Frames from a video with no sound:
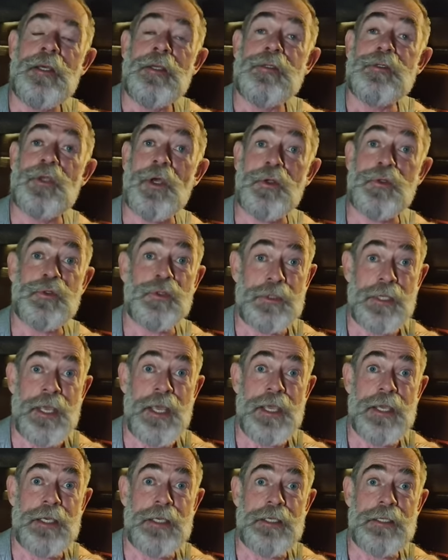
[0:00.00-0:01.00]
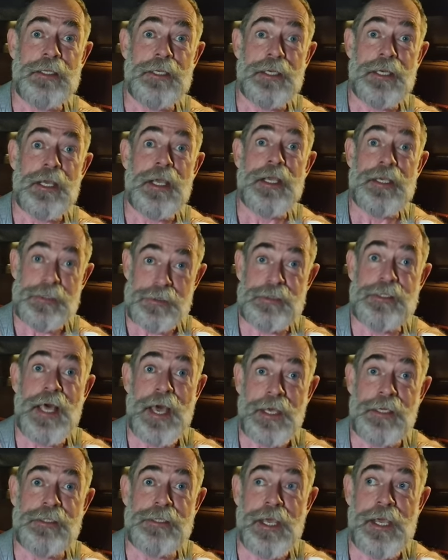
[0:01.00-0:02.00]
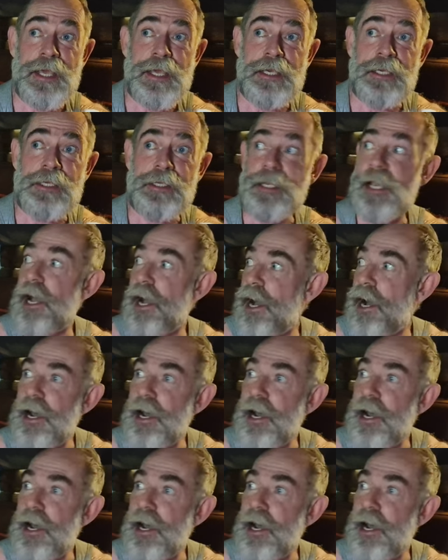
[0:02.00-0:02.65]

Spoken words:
So today is that day.